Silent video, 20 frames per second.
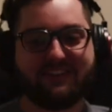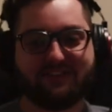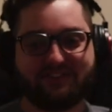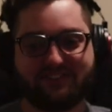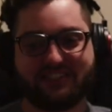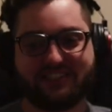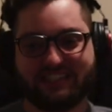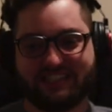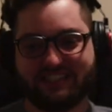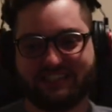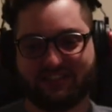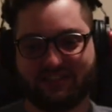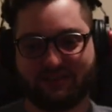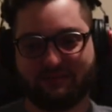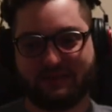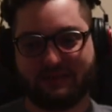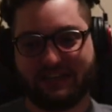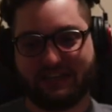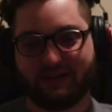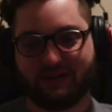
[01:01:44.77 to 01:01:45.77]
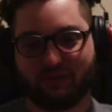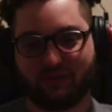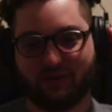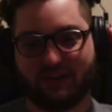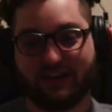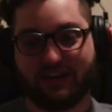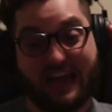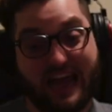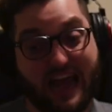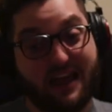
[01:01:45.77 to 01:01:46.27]
seen Terminator
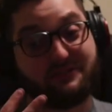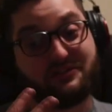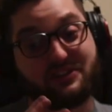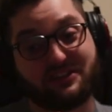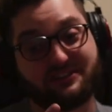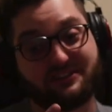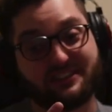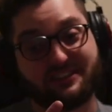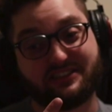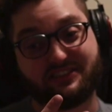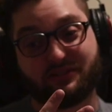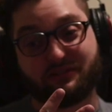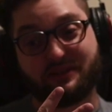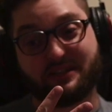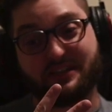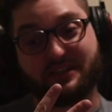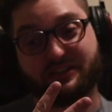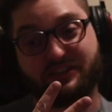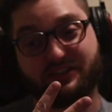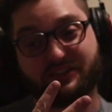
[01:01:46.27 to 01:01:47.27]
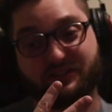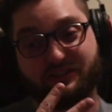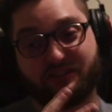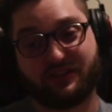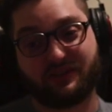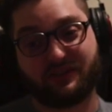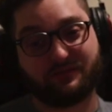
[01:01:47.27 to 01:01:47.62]
1. I have not seen Terminator 2, though.